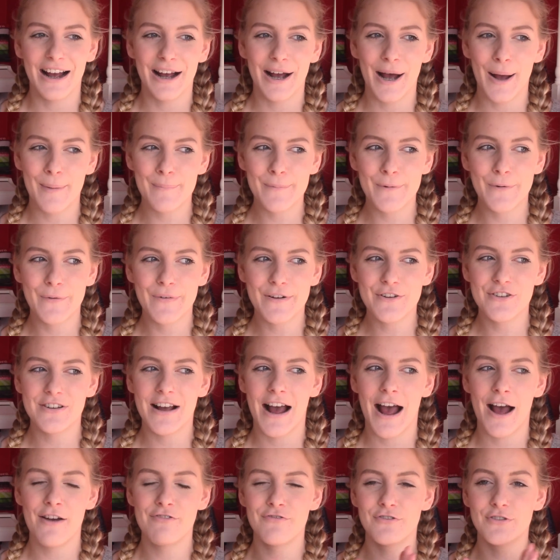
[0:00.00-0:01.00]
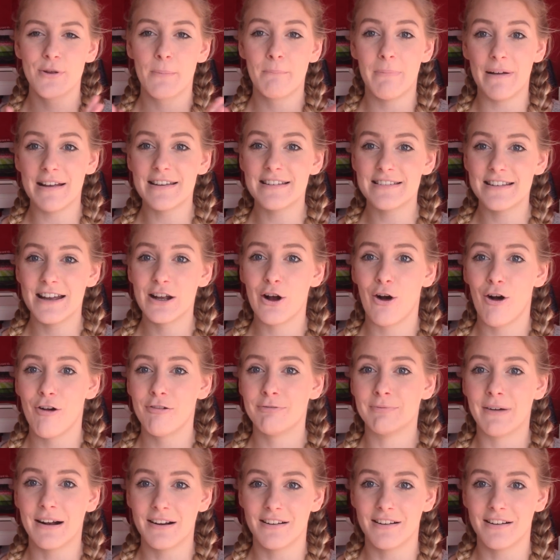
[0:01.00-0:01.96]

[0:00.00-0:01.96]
I'm going to have the best day of my